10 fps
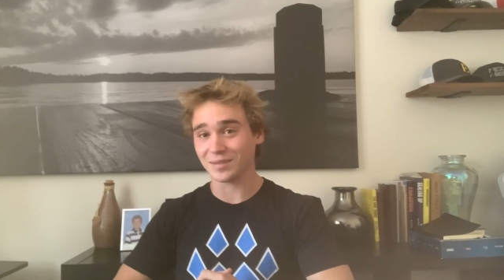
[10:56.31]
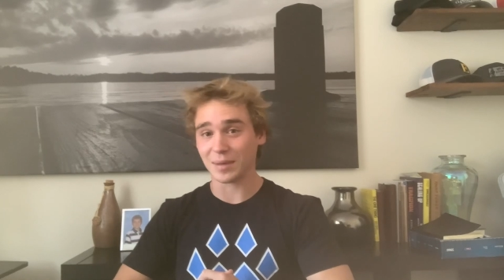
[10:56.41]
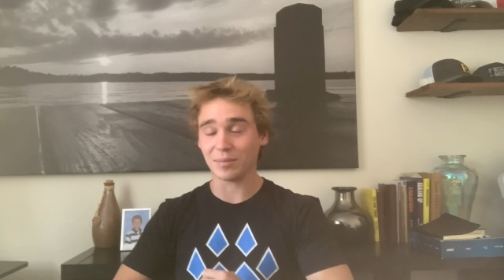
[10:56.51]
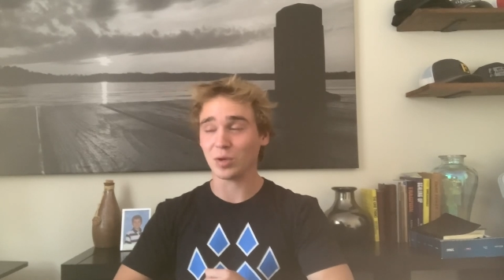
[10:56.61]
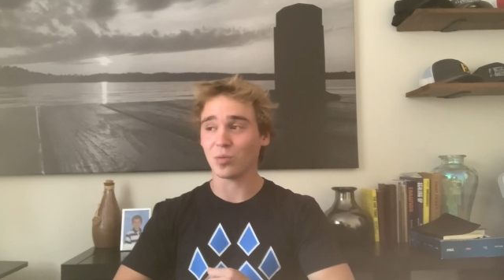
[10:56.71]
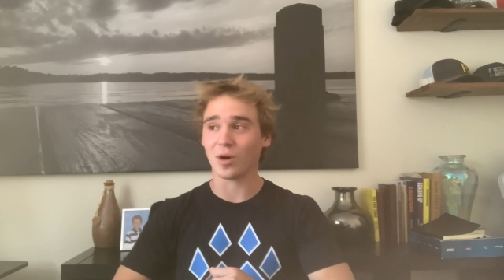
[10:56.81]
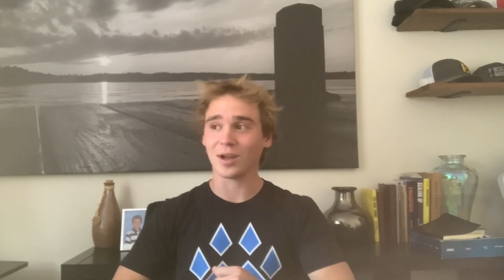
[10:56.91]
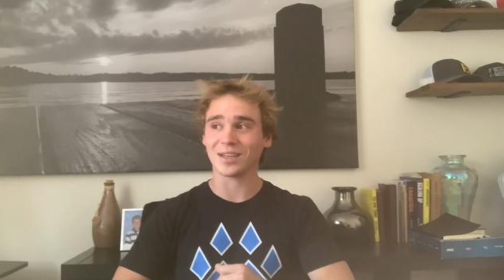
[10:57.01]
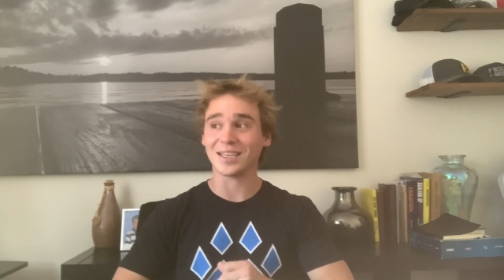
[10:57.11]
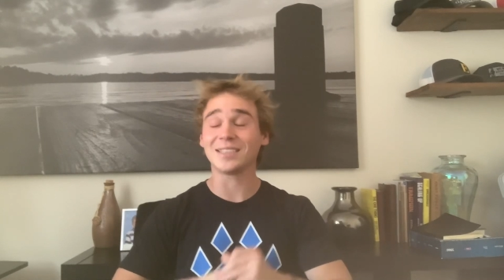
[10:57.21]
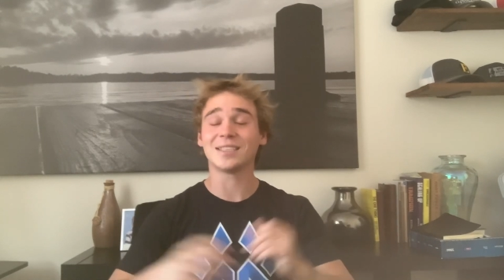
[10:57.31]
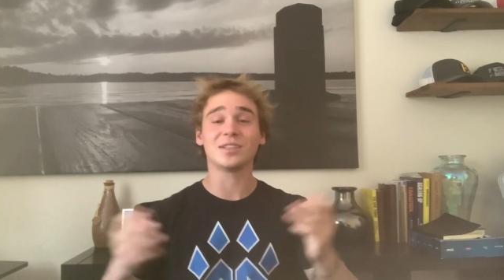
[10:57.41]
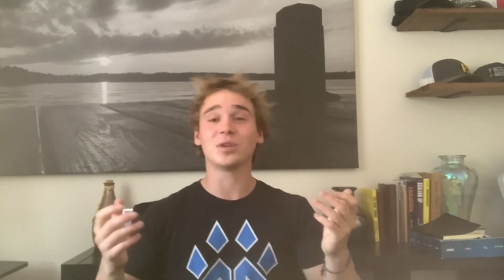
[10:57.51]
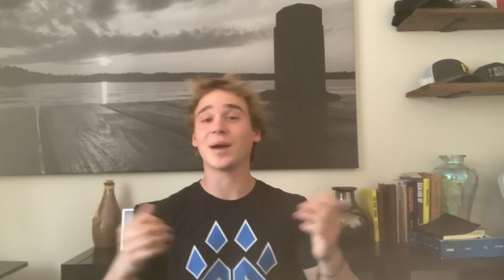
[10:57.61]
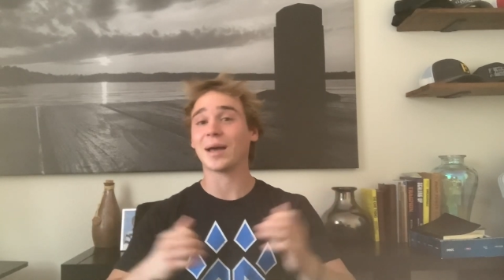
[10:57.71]
Maybe you want
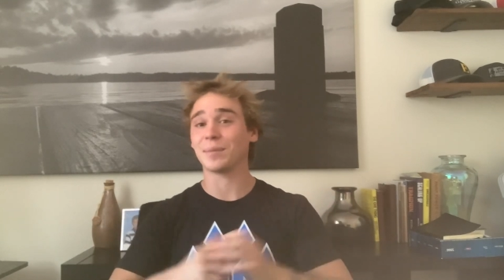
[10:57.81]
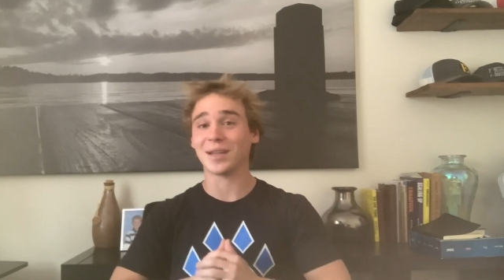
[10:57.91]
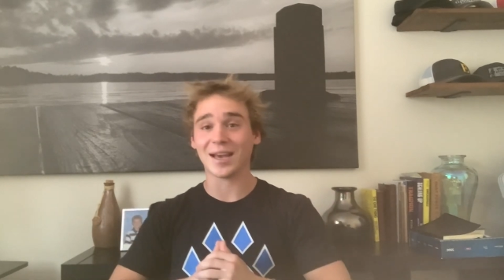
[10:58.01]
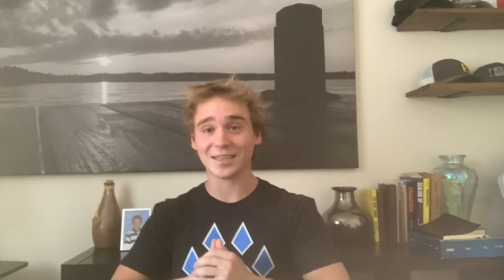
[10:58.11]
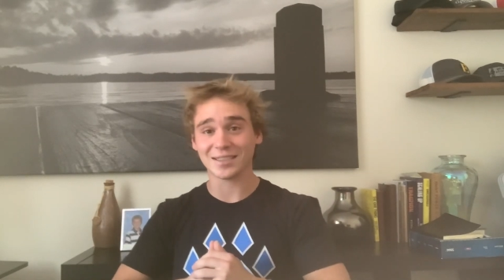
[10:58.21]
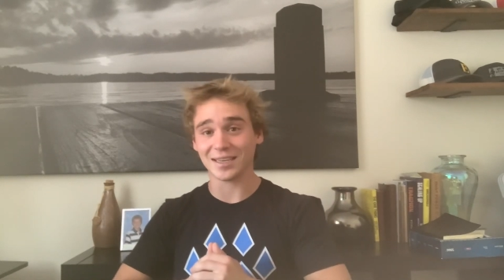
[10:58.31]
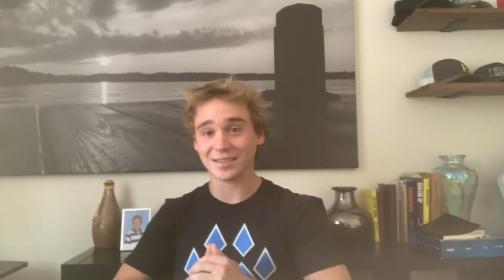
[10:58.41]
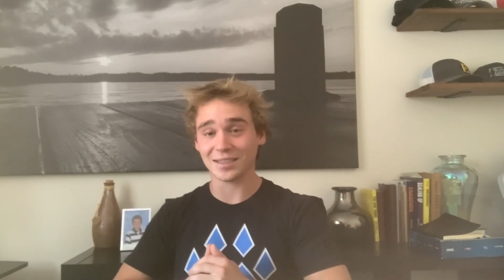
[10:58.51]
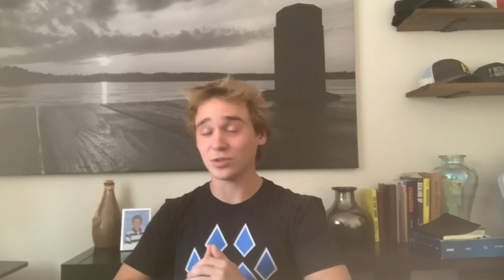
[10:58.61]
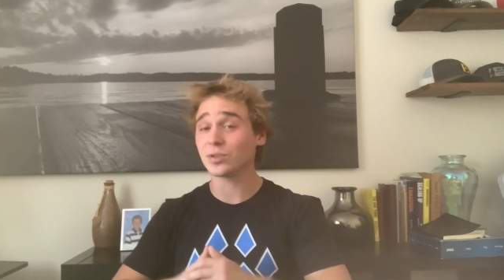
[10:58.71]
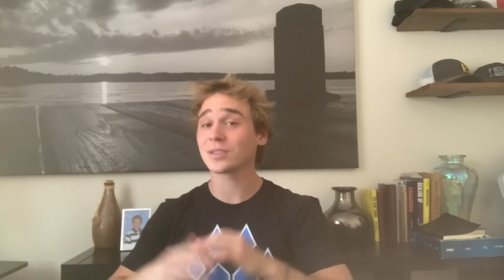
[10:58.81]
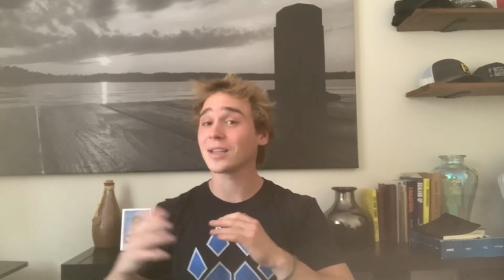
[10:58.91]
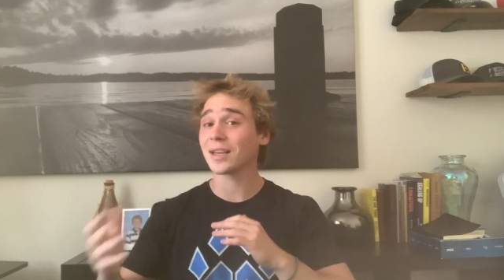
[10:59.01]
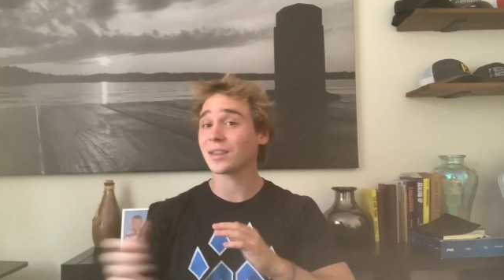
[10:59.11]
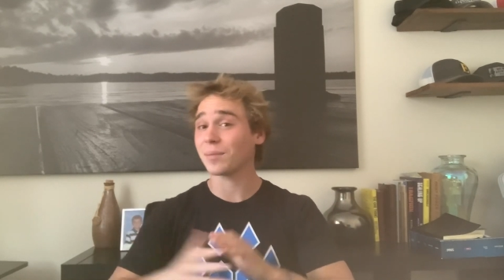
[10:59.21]
EC2 admin access and you just
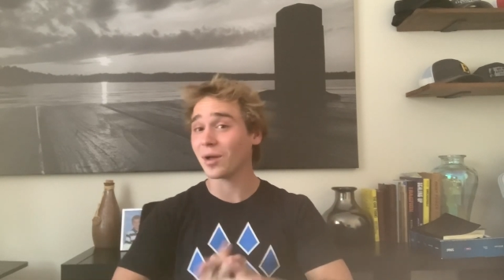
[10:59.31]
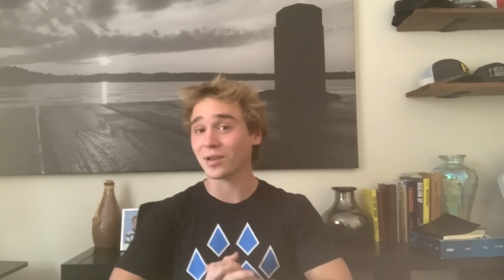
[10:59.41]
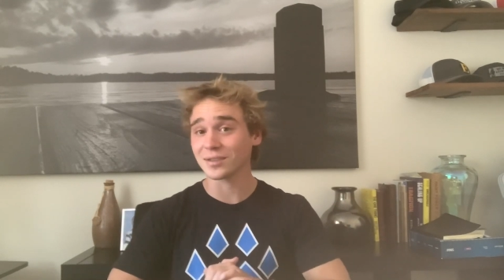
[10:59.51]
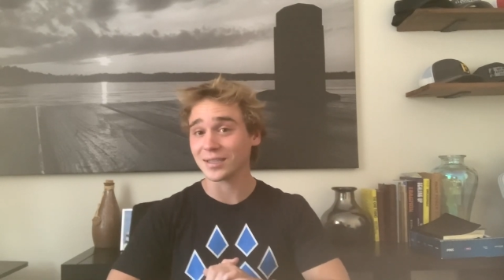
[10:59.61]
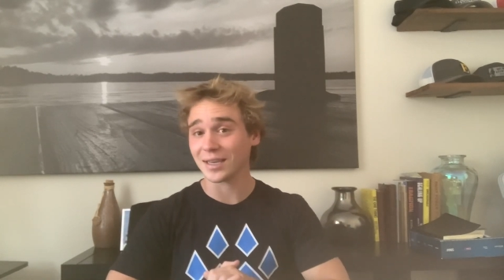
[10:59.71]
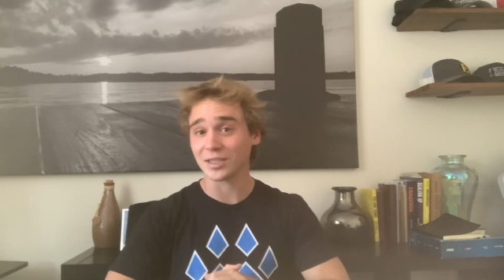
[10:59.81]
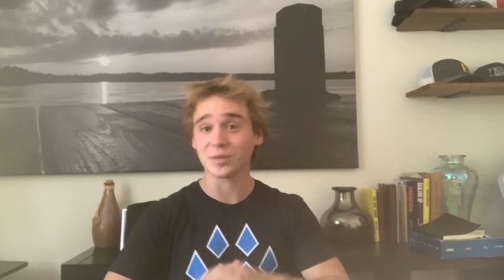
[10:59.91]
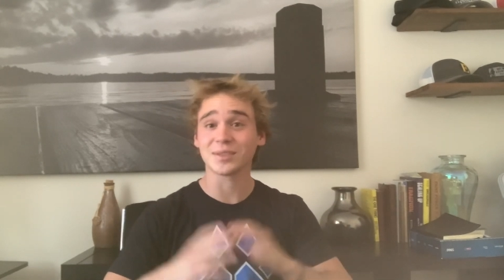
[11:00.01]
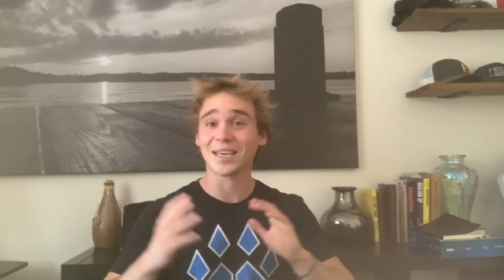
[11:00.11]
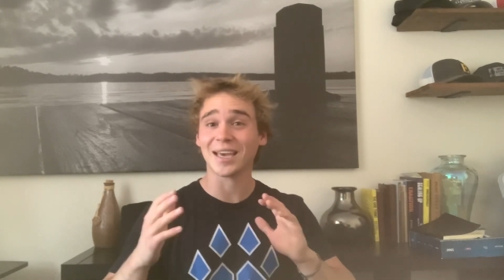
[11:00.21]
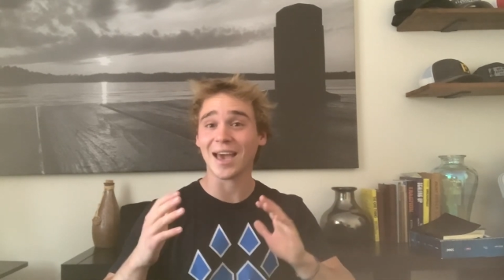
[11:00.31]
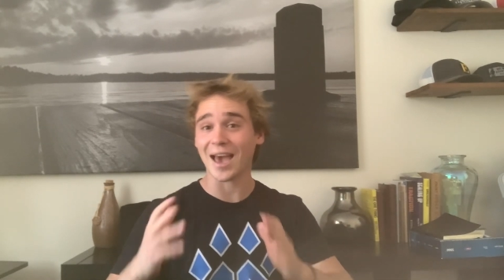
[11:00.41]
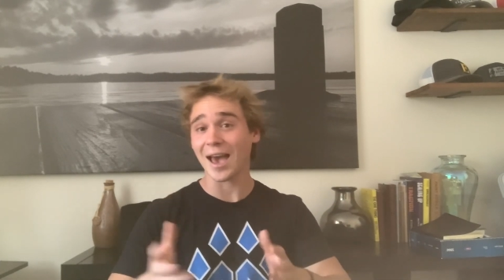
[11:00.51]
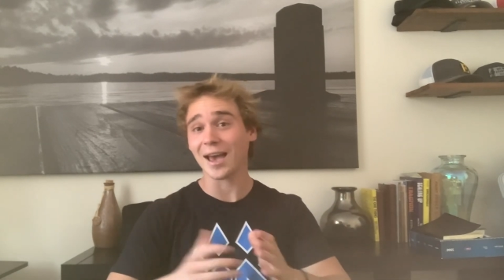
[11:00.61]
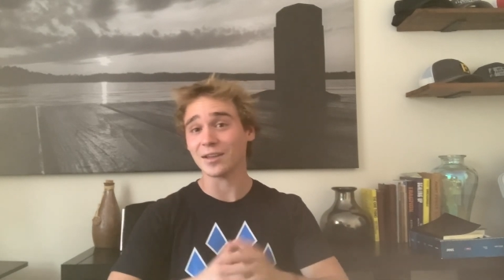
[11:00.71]
click the policy and you say
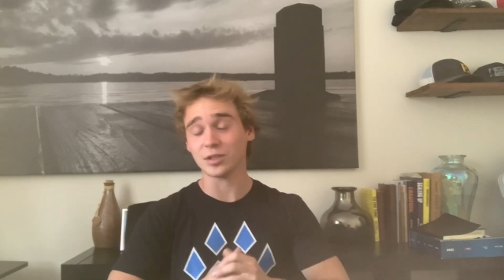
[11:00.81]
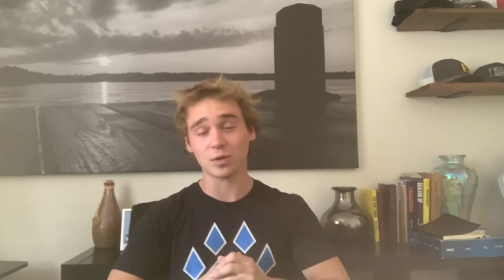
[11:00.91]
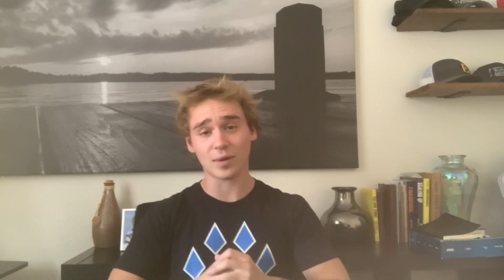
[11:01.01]
add. You don't